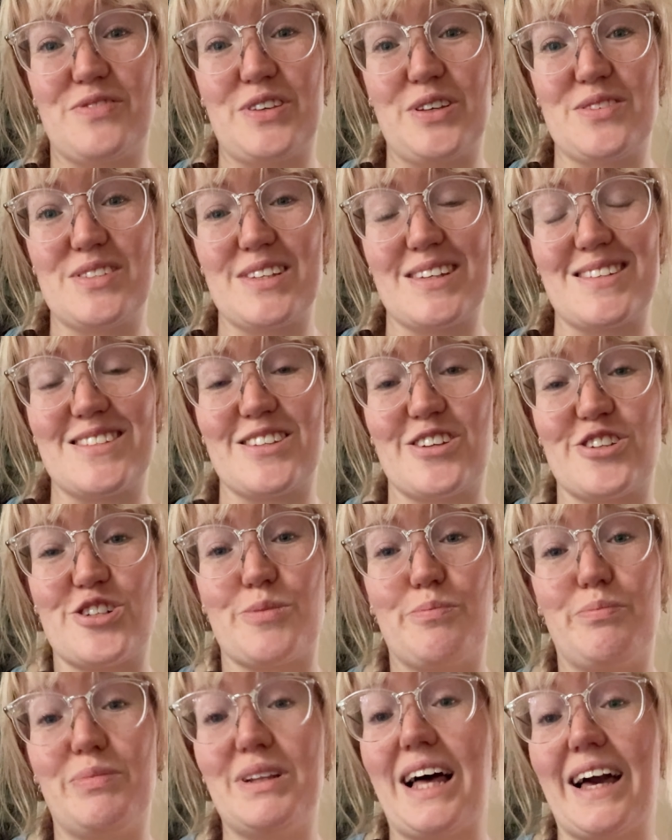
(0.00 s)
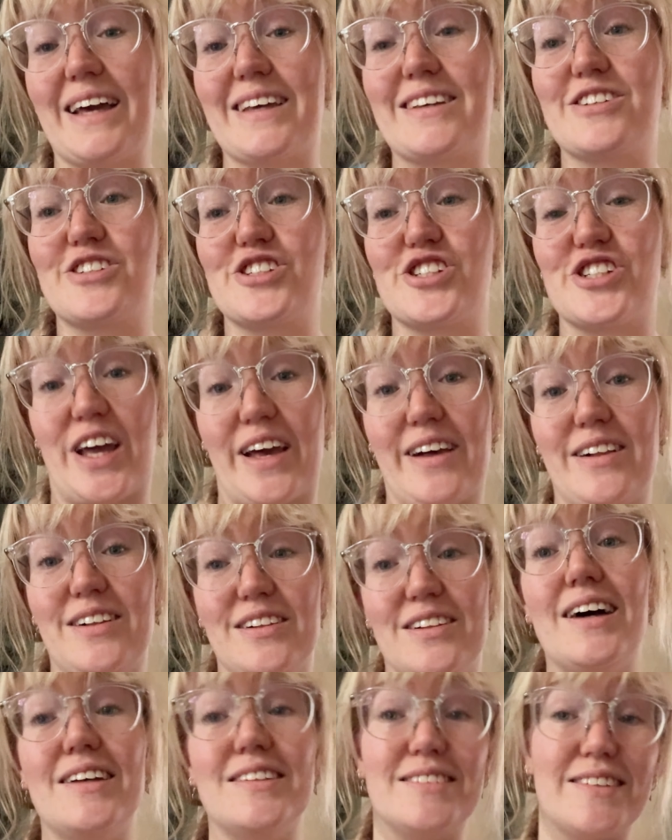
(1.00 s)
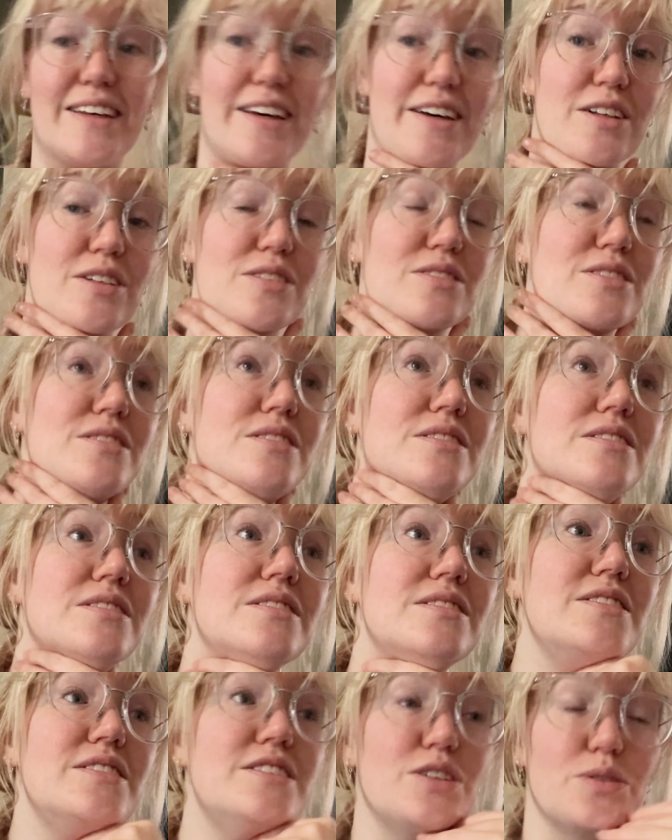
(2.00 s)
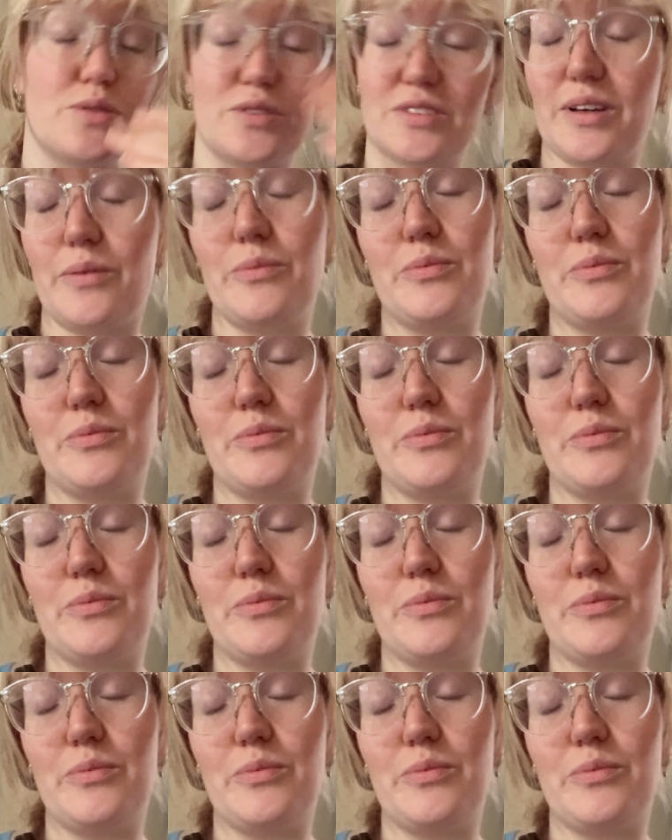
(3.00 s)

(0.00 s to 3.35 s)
feels like such a blank shell until you know, because